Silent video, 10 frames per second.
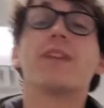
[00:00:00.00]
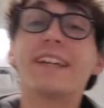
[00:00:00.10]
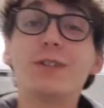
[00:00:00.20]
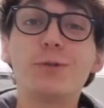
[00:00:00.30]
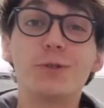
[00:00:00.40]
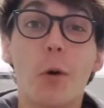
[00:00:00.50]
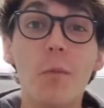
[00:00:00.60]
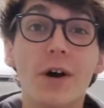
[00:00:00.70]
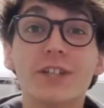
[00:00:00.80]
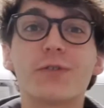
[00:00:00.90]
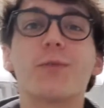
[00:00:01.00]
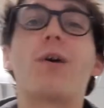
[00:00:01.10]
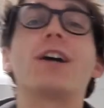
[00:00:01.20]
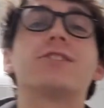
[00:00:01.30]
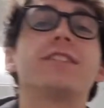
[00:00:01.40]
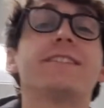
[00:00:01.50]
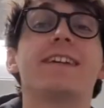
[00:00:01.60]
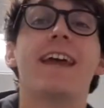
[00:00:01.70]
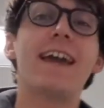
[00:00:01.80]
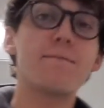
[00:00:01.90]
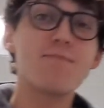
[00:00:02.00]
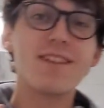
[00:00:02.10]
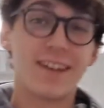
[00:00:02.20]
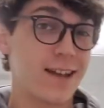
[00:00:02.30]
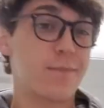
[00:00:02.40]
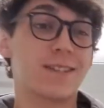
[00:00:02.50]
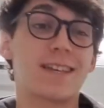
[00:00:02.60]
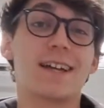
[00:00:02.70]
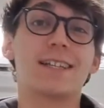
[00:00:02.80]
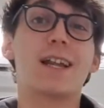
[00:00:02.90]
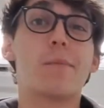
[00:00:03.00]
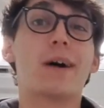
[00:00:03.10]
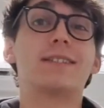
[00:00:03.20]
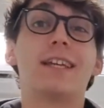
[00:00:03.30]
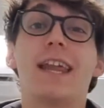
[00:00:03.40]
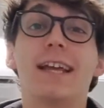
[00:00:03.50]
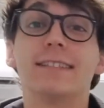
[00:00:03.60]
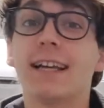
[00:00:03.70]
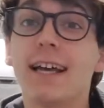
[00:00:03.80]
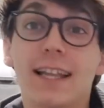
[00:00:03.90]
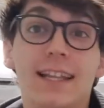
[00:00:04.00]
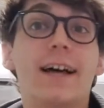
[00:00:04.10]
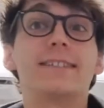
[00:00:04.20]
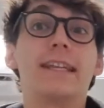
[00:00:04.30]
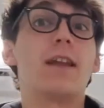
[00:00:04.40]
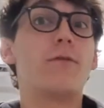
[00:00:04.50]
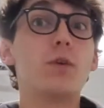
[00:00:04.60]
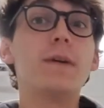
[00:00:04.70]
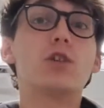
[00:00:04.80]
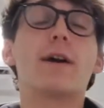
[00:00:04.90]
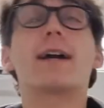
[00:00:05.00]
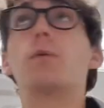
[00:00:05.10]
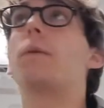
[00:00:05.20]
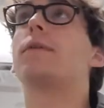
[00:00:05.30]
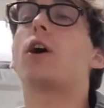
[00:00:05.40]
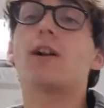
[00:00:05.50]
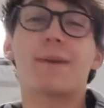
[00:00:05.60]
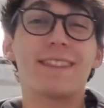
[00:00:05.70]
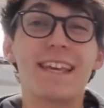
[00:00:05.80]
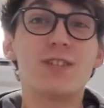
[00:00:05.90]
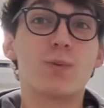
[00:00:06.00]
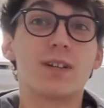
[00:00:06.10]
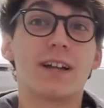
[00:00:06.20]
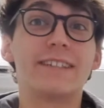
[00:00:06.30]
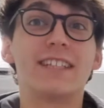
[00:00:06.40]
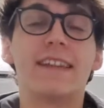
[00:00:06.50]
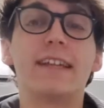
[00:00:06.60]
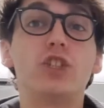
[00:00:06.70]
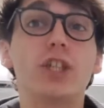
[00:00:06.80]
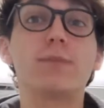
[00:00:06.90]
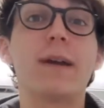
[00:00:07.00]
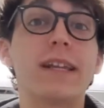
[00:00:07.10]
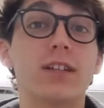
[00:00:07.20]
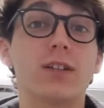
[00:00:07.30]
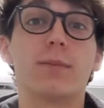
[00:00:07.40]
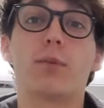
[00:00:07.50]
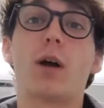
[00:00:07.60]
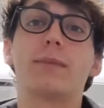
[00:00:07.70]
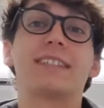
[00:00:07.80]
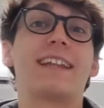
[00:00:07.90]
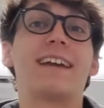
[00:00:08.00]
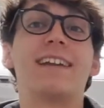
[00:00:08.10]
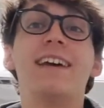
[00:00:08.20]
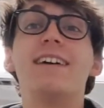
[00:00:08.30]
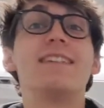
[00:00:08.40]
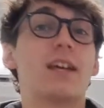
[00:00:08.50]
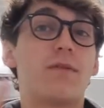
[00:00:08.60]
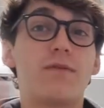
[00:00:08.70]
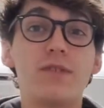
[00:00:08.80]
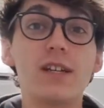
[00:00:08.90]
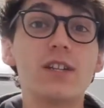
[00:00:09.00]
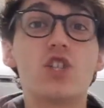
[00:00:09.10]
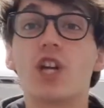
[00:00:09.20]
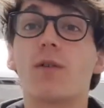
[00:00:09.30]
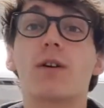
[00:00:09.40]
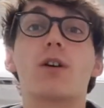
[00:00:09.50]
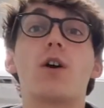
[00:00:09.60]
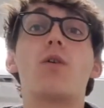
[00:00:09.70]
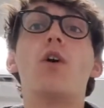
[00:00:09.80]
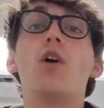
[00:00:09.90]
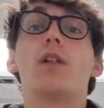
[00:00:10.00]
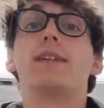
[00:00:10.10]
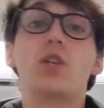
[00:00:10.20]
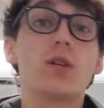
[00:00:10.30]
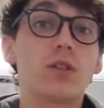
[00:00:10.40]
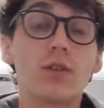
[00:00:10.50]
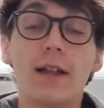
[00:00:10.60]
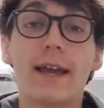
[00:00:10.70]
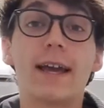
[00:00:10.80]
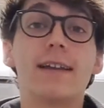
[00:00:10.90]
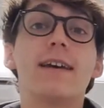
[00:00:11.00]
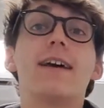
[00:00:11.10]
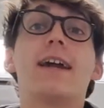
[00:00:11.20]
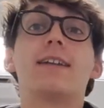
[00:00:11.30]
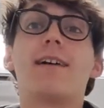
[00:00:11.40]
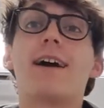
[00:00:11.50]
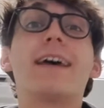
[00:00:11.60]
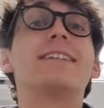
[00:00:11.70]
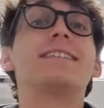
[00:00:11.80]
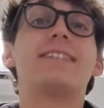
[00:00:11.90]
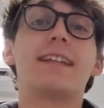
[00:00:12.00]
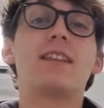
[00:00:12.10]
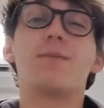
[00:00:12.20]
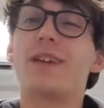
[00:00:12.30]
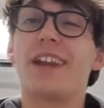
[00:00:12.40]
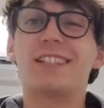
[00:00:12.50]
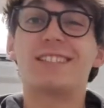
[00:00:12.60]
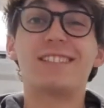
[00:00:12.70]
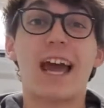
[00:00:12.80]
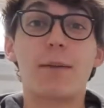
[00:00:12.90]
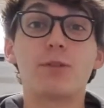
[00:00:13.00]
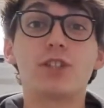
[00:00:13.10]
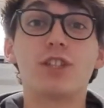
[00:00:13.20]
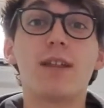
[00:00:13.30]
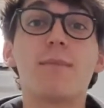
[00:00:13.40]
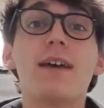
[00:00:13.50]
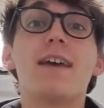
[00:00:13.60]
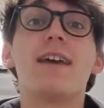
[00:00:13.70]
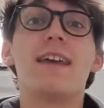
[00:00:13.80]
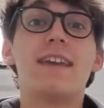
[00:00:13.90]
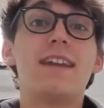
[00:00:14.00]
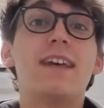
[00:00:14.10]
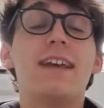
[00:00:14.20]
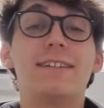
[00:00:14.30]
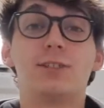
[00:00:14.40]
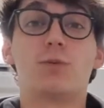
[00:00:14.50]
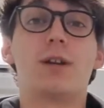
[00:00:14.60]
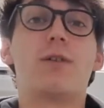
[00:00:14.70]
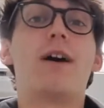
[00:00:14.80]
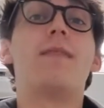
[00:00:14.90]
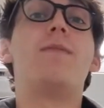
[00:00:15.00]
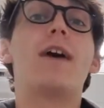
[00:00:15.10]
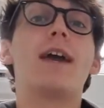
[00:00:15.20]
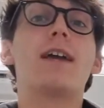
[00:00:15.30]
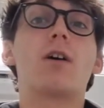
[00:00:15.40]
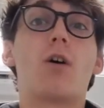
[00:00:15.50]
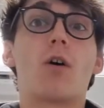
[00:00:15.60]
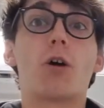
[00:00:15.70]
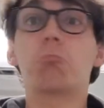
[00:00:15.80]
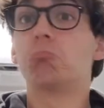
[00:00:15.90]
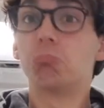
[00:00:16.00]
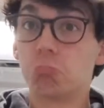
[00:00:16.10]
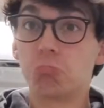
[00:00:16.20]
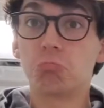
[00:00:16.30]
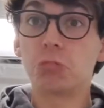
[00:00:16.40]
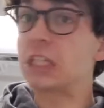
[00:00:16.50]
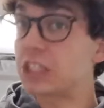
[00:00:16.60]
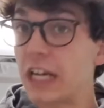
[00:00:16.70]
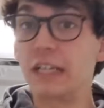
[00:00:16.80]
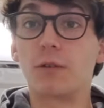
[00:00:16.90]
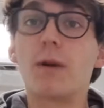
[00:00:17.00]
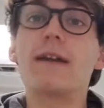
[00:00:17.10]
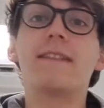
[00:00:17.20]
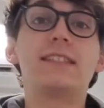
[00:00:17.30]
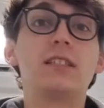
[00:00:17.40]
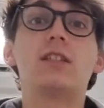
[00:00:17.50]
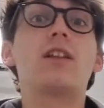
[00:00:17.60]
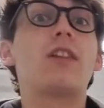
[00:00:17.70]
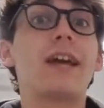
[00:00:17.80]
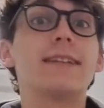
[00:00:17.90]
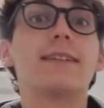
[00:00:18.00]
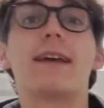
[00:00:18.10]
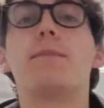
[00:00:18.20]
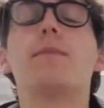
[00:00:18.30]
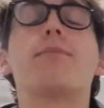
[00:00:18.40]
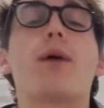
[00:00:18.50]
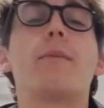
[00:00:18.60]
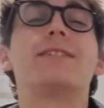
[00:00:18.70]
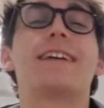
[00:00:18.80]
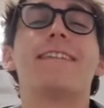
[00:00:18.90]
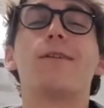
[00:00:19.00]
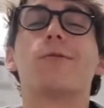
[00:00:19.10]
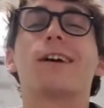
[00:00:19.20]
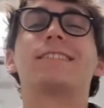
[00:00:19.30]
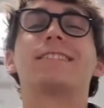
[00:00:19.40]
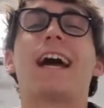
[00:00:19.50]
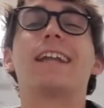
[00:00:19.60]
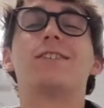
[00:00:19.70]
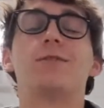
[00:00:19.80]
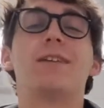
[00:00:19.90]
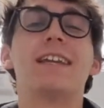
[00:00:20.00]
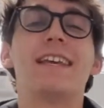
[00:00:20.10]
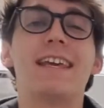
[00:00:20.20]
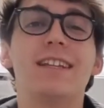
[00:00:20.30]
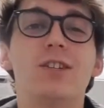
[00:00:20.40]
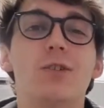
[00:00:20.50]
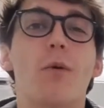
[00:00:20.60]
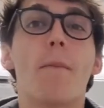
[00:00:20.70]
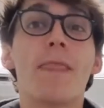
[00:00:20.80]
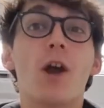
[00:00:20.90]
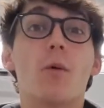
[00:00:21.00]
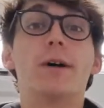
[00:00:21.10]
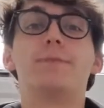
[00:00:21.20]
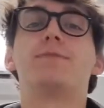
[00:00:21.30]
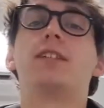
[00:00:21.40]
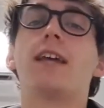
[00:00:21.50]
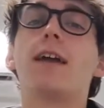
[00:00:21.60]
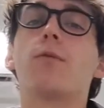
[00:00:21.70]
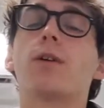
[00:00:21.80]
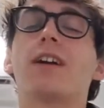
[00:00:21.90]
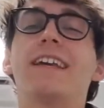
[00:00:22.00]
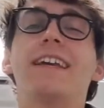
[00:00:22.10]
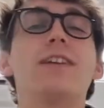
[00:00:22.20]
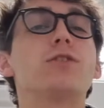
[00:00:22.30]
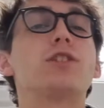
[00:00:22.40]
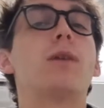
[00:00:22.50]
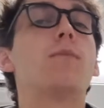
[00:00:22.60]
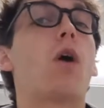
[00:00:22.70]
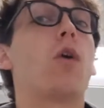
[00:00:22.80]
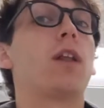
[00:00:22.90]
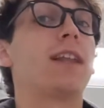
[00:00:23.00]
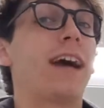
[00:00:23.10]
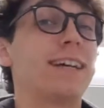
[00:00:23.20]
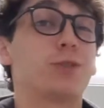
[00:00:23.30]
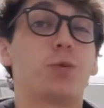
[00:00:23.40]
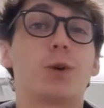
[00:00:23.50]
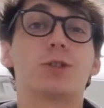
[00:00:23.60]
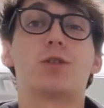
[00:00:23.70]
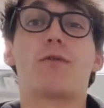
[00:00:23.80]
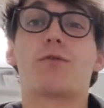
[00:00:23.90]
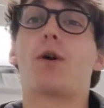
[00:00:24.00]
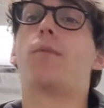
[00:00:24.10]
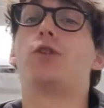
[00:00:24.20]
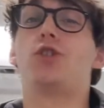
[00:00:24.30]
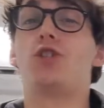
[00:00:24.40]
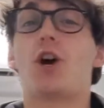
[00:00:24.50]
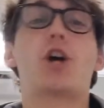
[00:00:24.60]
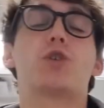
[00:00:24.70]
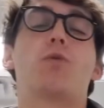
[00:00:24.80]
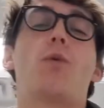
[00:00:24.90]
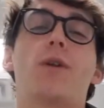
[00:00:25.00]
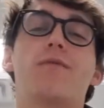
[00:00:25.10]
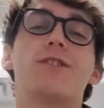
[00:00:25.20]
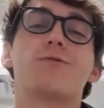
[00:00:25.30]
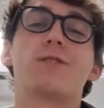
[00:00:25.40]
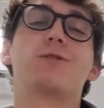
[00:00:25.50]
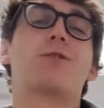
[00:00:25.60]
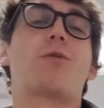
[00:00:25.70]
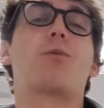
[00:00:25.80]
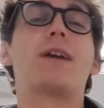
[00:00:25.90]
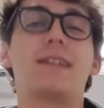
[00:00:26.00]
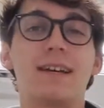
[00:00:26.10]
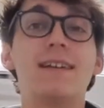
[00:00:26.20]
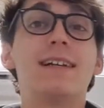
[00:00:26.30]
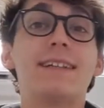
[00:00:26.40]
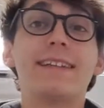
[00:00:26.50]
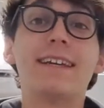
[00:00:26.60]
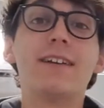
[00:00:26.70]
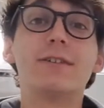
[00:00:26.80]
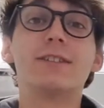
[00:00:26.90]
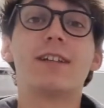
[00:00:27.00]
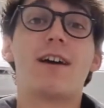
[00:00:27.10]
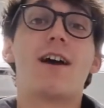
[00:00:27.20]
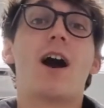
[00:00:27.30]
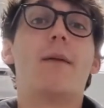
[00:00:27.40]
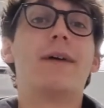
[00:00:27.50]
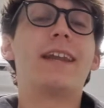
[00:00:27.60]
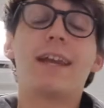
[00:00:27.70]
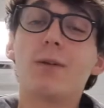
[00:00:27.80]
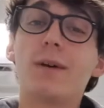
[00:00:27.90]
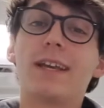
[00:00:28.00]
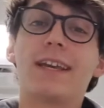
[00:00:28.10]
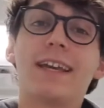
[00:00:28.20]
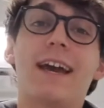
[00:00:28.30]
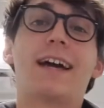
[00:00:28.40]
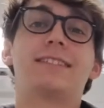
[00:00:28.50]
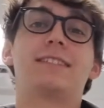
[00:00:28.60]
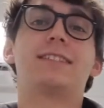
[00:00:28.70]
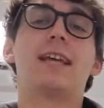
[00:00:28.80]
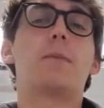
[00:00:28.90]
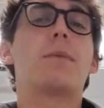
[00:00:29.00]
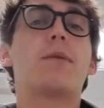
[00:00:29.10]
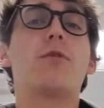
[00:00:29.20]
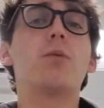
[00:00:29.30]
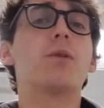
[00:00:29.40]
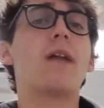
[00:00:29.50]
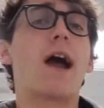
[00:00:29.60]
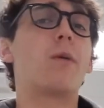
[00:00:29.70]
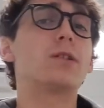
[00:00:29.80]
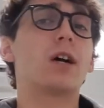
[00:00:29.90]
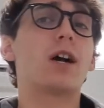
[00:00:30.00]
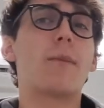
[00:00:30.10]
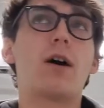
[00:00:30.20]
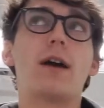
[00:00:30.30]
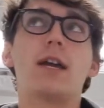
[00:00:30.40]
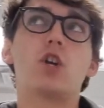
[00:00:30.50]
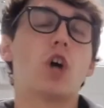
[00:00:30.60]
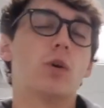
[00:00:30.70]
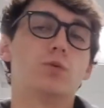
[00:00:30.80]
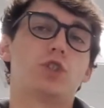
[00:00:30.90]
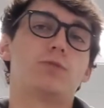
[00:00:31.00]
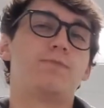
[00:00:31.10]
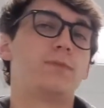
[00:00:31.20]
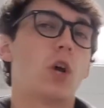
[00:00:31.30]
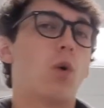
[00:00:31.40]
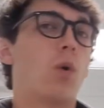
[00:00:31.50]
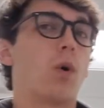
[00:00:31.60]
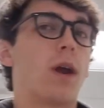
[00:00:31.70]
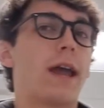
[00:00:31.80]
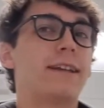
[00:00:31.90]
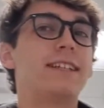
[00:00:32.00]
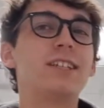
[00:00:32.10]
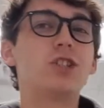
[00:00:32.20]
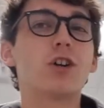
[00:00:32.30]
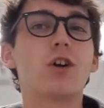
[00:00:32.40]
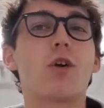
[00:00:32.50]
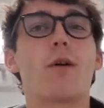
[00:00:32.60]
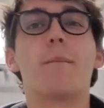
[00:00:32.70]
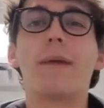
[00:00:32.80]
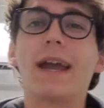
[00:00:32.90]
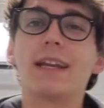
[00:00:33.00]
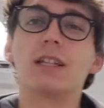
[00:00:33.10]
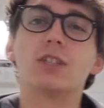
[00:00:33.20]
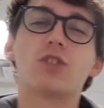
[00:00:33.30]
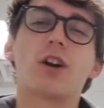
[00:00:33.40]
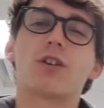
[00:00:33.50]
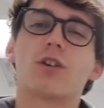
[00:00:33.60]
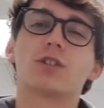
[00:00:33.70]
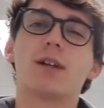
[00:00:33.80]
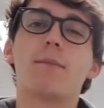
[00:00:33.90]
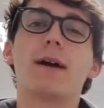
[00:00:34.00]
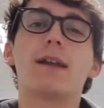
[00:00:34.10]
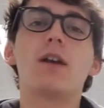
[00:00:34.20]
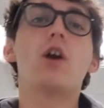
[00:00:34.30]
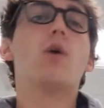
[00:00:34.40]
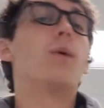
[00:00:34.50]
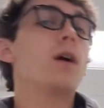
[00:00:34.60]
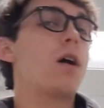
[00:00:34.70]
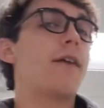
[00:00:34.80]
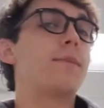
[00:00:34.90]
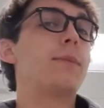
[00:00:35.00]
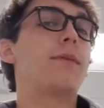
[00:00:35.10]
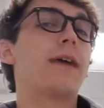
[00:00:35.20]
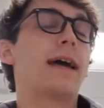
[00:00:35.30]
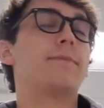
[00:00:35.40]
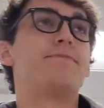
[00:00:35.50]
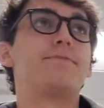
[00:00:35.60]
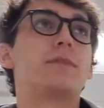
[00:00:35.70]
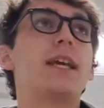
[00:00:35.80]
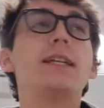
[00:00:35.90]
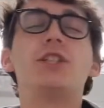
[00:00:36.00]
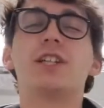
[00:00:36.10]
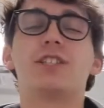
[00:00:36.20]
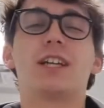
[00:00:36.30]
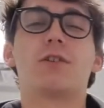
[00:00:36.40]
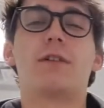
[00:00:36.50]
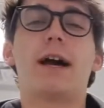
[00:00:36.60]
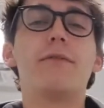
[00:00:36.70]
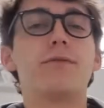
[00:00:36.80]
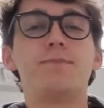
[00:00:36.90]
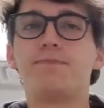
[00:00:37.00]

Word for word: Thank you so much for watching today, and I'm excited about today's lesson. If you've been tracking, we've been talking about the Israelites, and they just made it into the promised land. They defeated Jericho, they took the land, and God has set them and established them in Israel, and they are excited, right? This is the land that they've been promised and they were excited to get into. Well, today we're going to hear some last words from Joshua, one of Israel's great leaders, um, and hear what he has to say. But before we do that, I want to talk about a coach or a teacher or a band instructor or somebody. We all have people that teach us in our life.